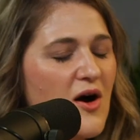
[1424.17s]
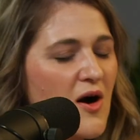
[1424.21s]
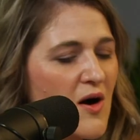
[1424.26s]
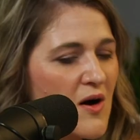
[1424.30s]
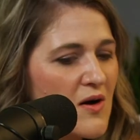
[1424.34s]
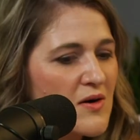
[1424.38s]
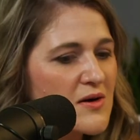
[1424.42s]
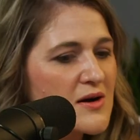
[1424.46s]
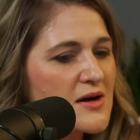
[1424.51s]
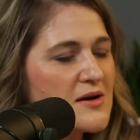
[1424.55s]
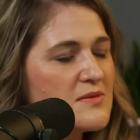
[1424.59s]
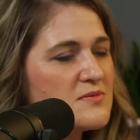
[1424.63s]

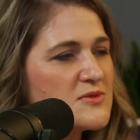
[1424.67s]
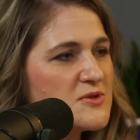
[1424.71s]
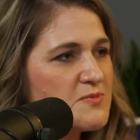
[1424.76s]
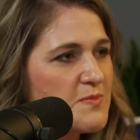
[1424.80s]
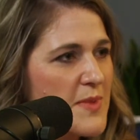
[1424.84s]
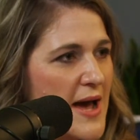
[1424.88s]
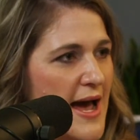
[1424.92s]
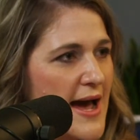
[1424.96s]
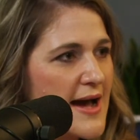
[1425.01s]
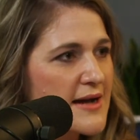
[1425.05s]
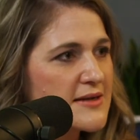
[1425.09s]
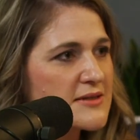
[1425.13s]
all comes
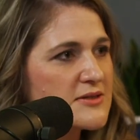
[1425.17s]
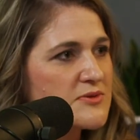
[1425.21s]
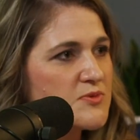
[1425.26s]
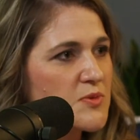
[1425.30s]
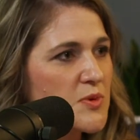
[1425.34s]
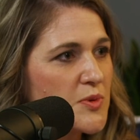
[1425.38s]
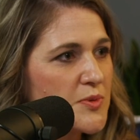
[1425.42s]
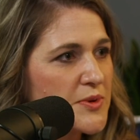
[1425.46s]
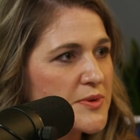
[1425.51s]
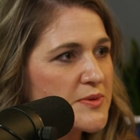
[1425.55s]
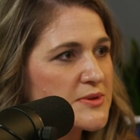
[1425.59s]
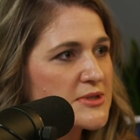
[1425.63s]
back to
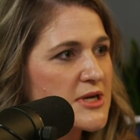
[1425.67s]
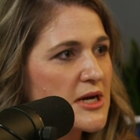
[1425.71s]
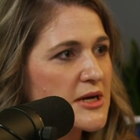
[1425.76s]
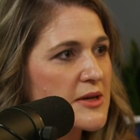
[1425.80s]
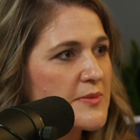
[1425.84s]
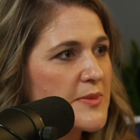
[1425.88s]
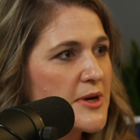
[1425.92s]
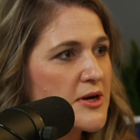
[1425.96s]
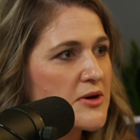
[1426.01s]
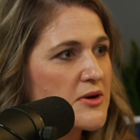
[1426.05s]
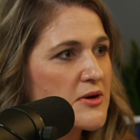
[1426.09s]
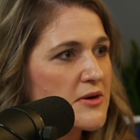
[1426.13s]
what we were talking
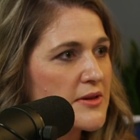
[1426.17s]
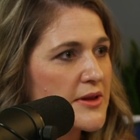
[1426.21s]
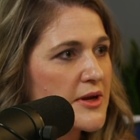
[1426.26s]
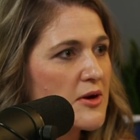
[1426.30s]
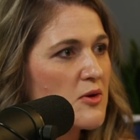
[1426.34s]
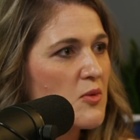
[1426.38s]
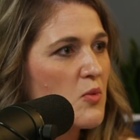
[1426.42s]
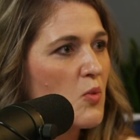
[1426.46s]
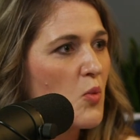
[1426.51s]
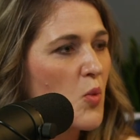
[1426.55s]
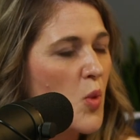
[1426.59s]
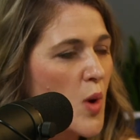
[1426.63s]
about
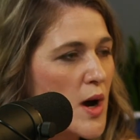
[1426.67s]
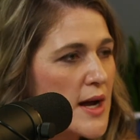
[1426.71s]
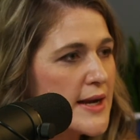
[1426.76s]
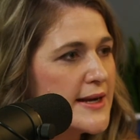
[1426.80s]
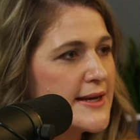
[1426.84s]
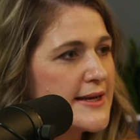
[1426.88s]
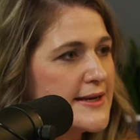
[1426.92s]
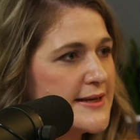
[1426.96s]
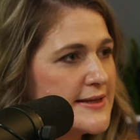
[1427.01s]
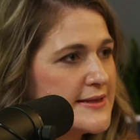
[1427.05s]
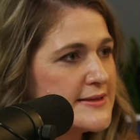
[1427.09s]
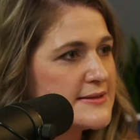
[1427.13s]
earlier.
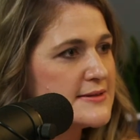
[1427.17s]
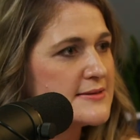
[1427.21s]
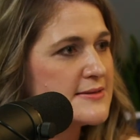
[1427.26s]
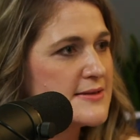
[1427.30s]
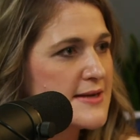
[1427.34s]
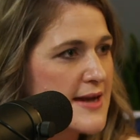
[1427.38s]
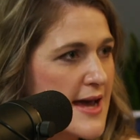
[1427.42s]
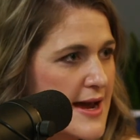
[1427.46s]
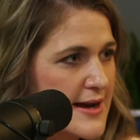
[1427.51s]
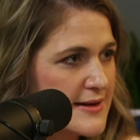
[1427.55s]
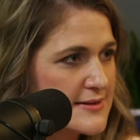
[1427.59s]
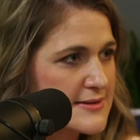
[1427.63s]
What is
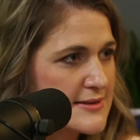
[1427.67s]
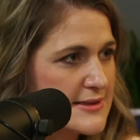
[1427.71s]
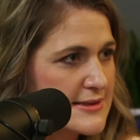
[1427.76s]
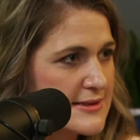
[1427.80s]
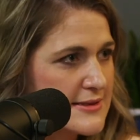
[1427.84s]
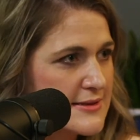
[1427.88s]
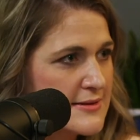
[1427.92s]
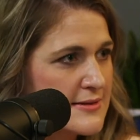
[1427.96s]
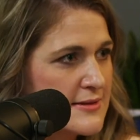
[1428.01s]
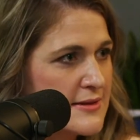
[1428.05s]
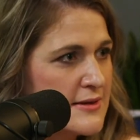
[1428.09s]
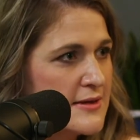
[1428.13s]

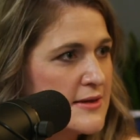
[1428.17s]
next?